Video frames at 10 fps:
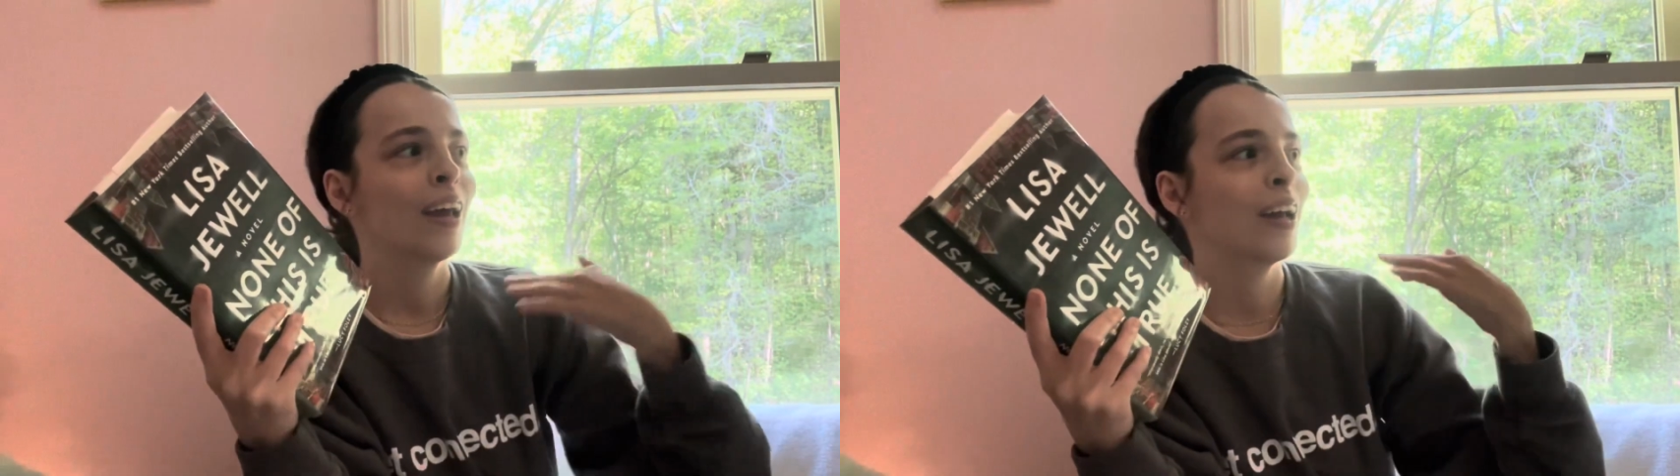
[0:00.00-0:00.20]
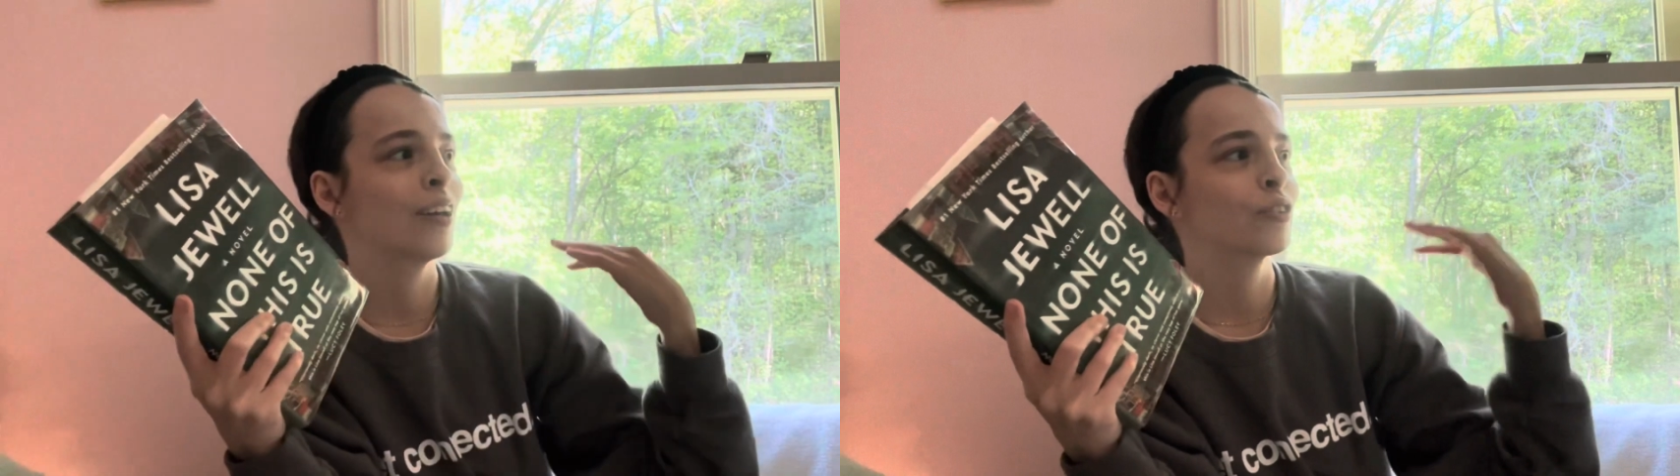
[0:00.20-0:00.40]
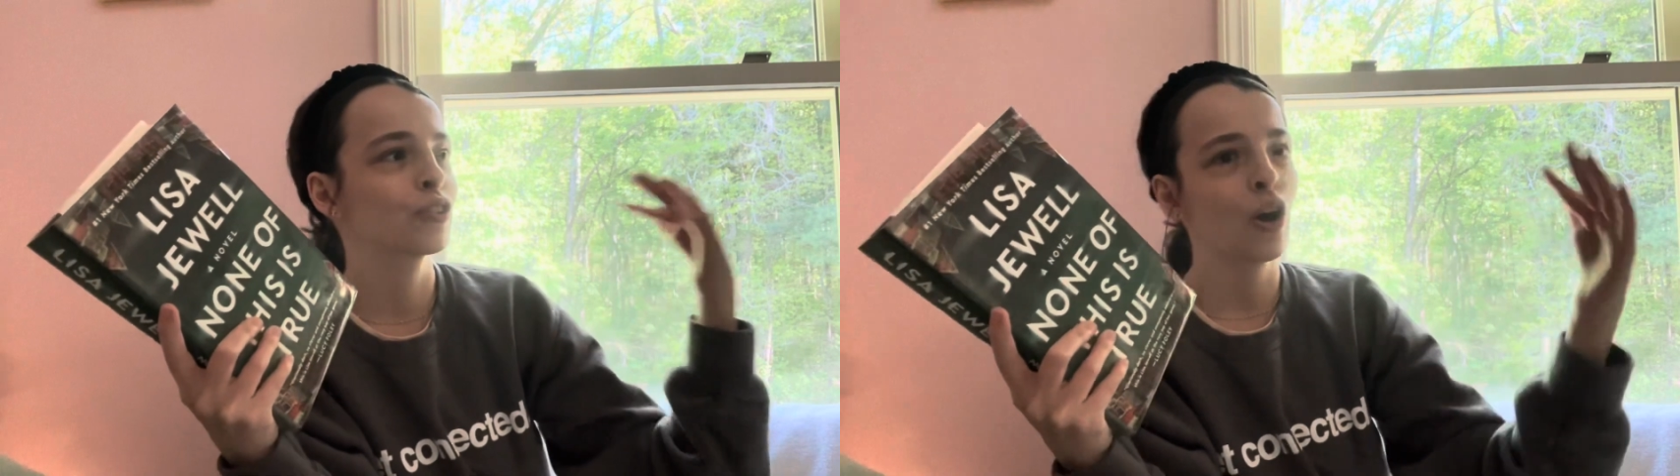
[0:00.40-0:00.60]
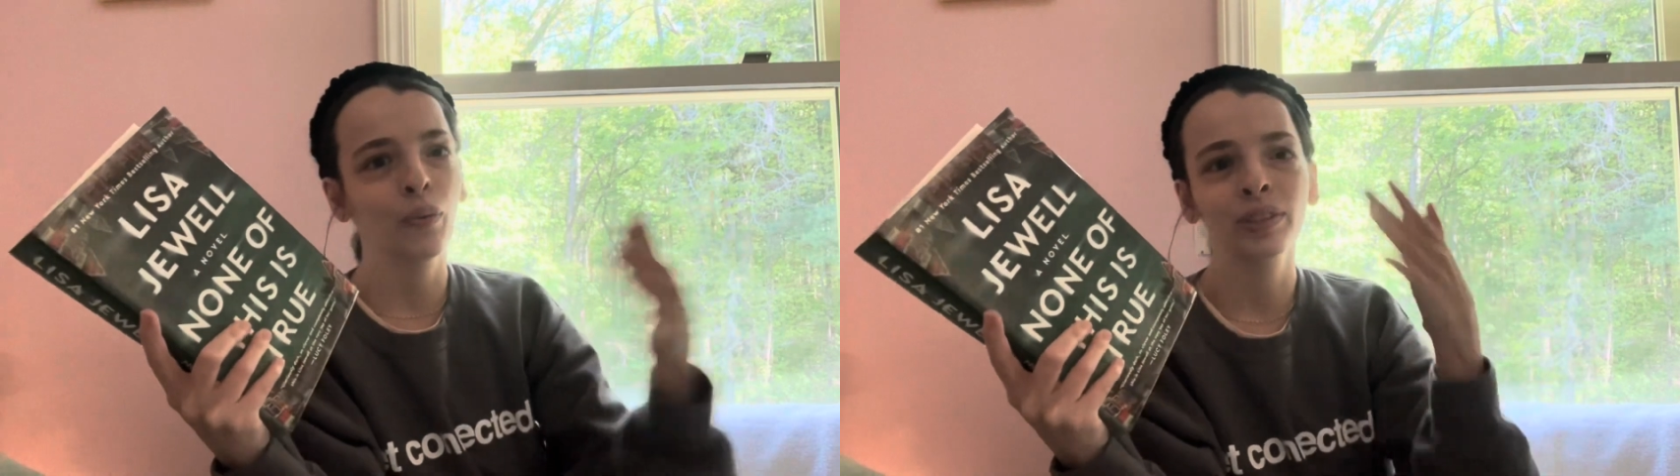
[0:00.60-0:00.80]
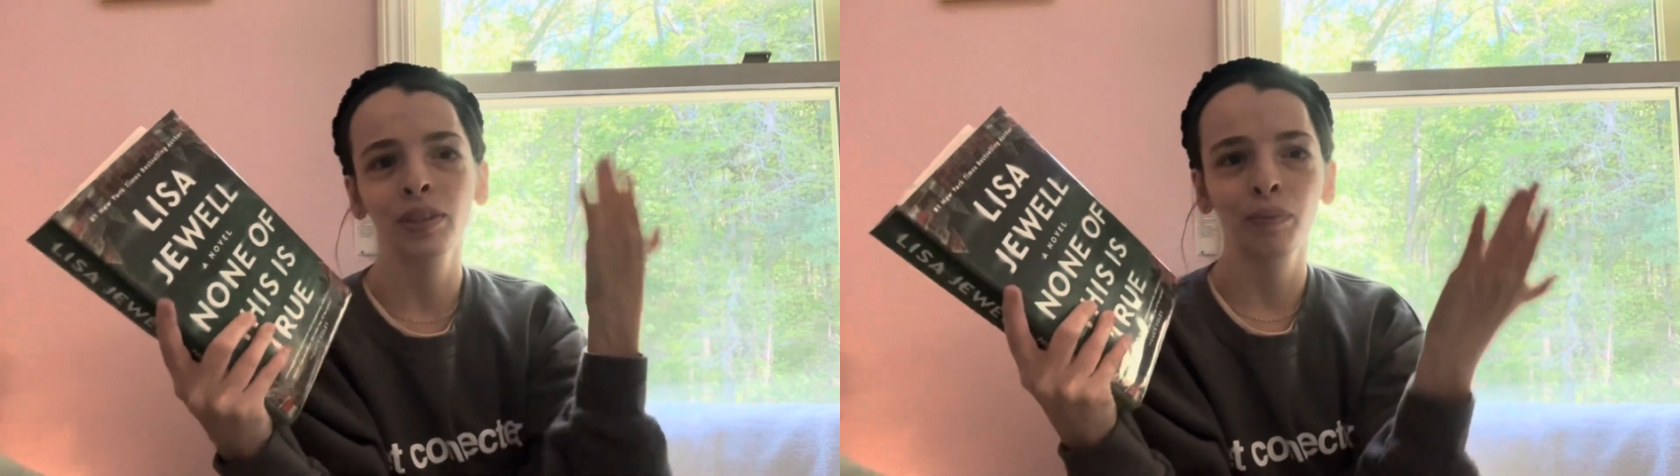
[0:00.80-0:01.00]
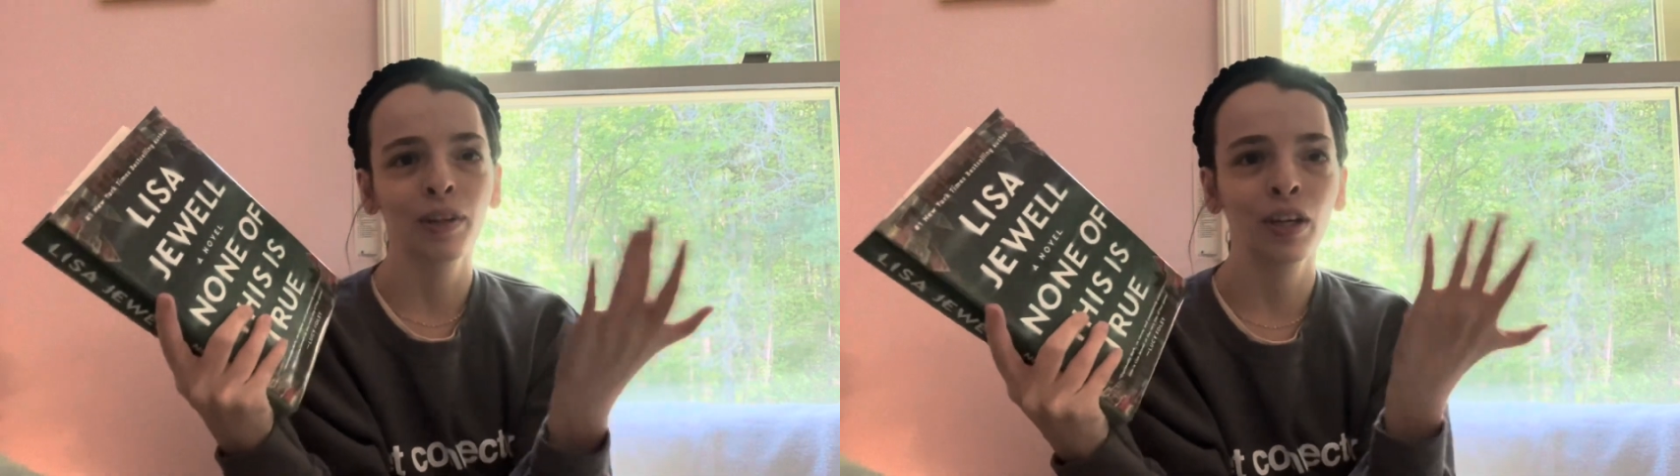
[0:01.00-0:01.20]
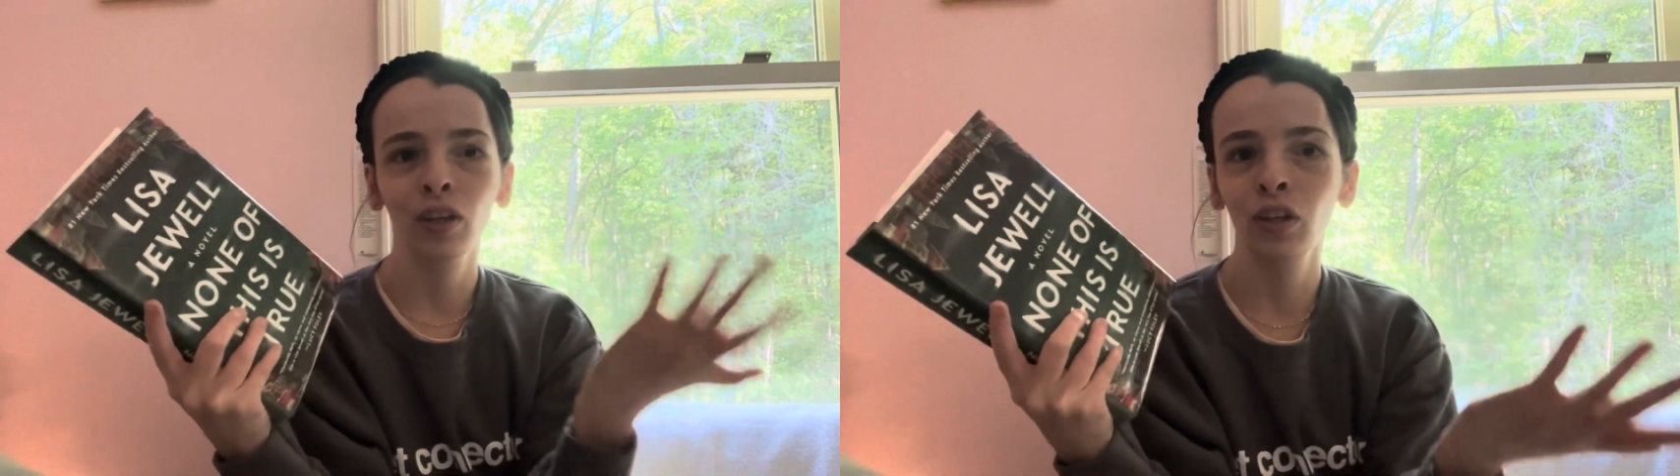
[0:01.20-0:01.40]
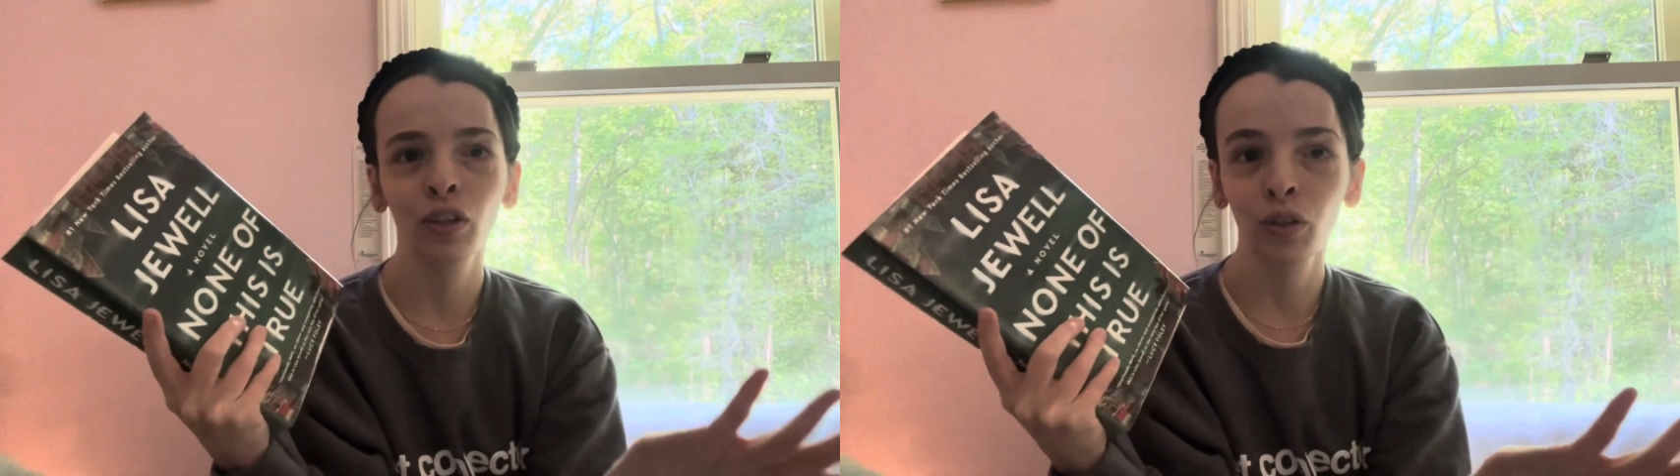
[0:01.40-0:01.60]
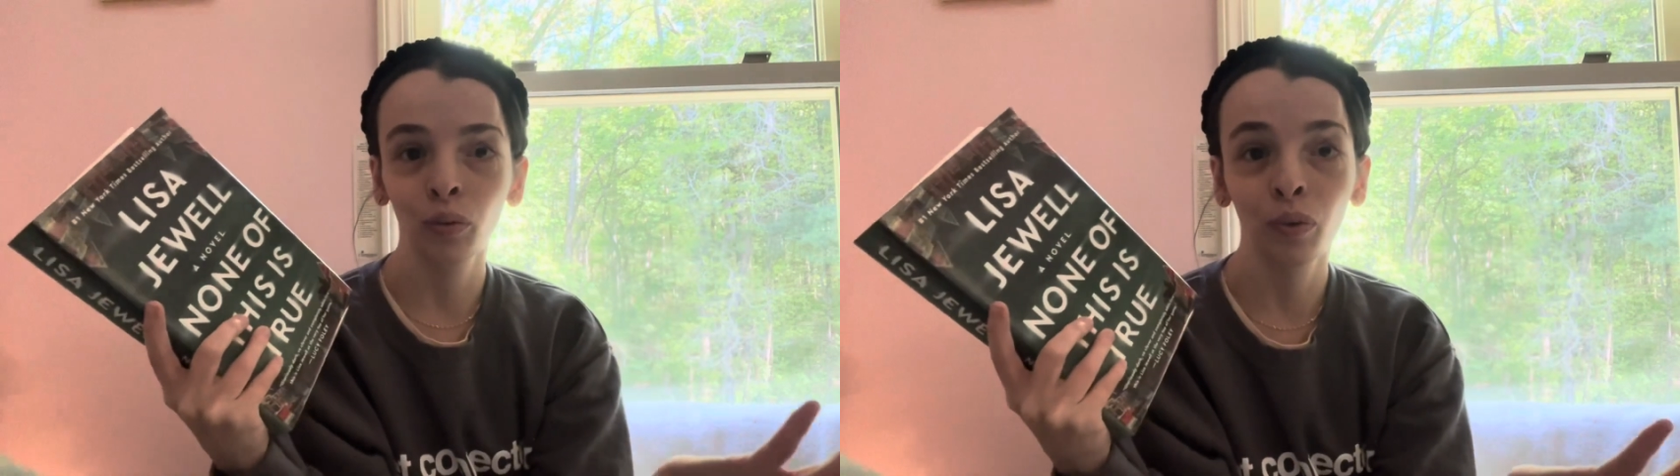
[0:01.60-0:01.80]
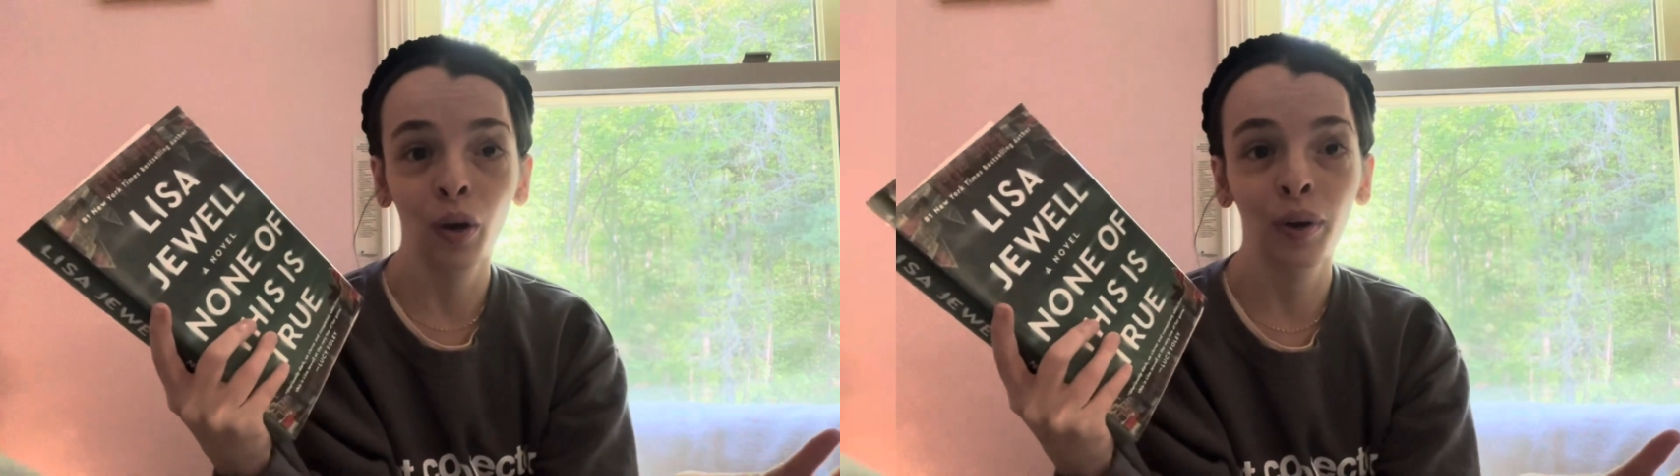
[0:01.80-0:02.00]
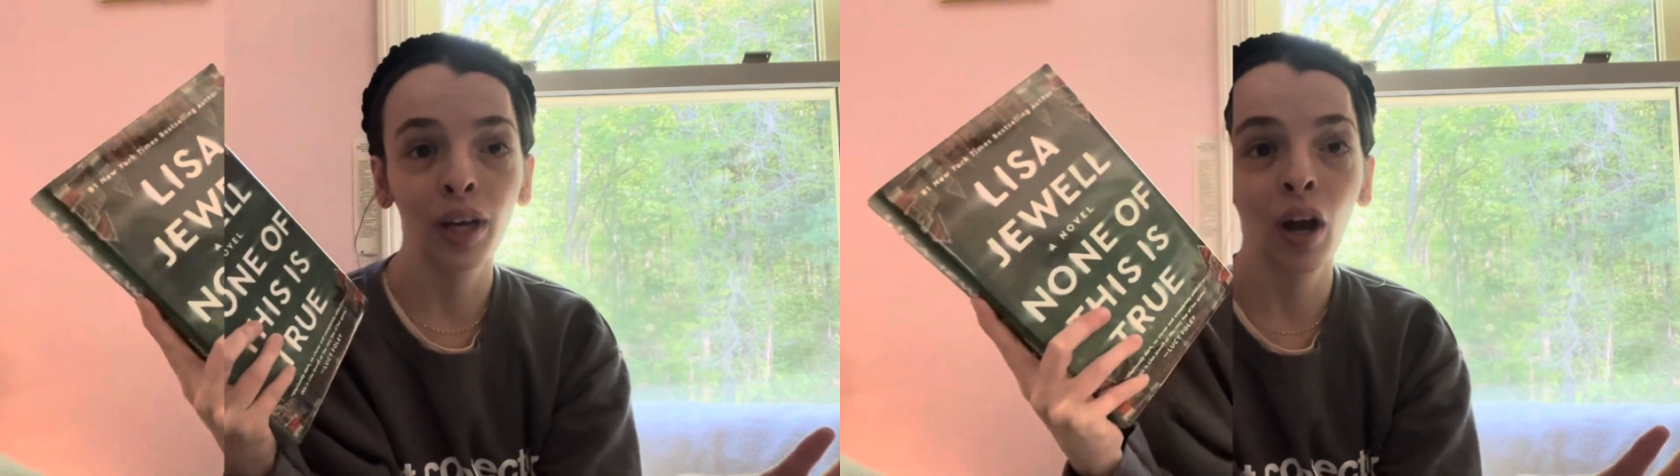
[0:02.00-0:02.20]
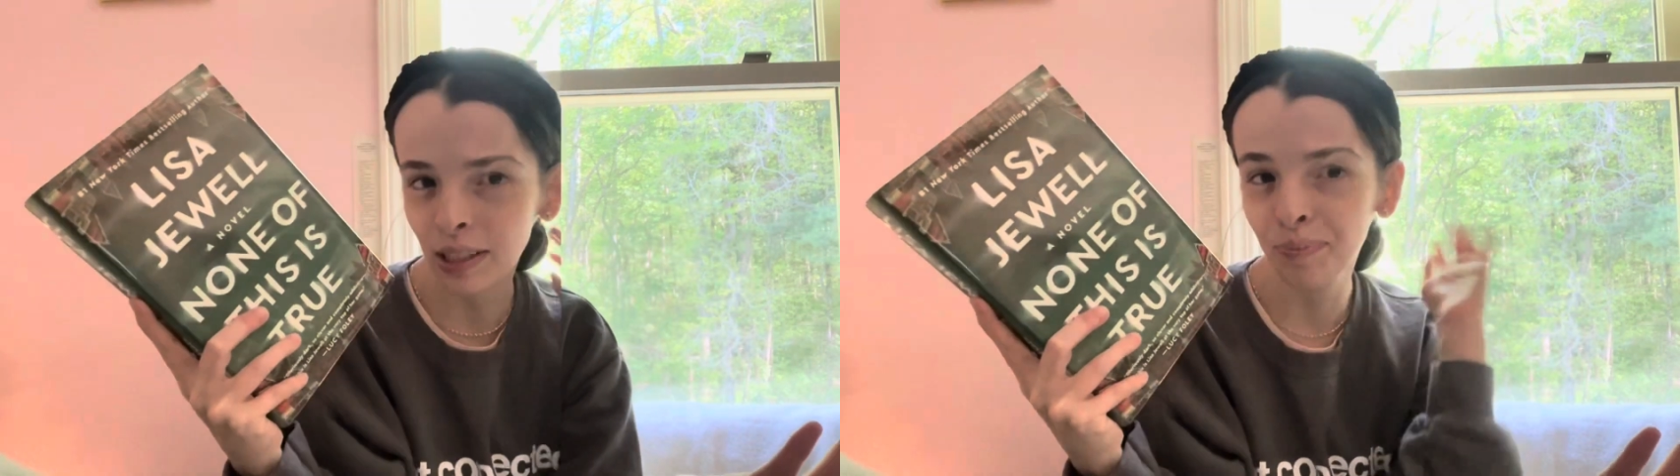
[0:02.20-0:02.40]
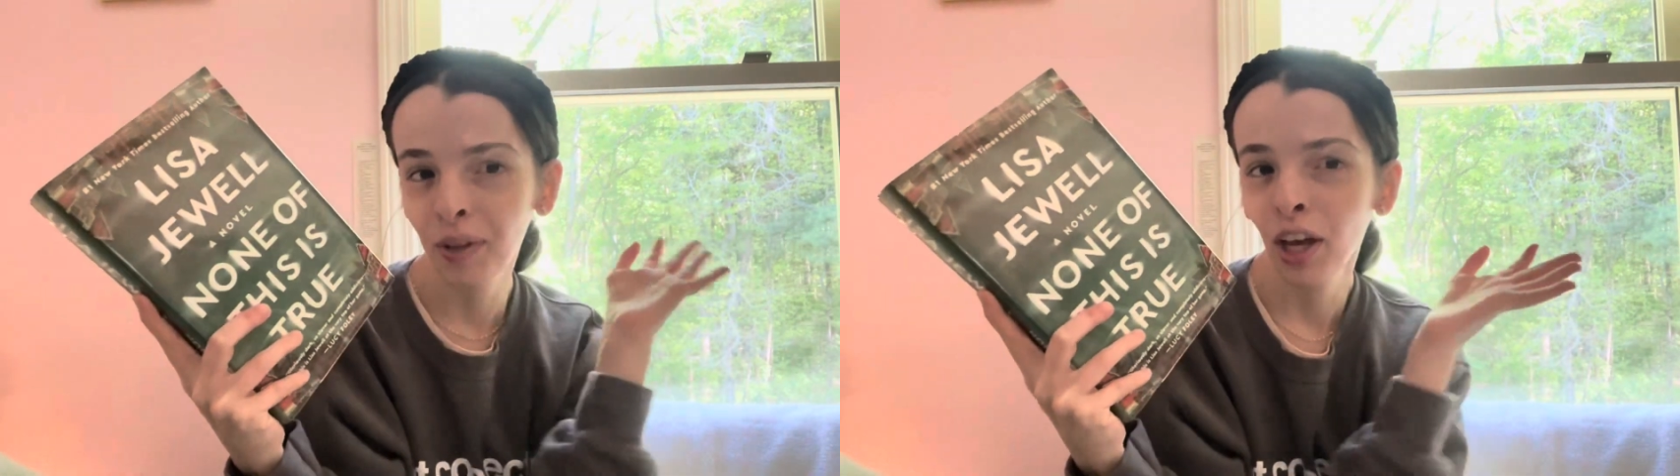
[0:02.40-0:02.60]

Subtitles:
and there's always something new going on.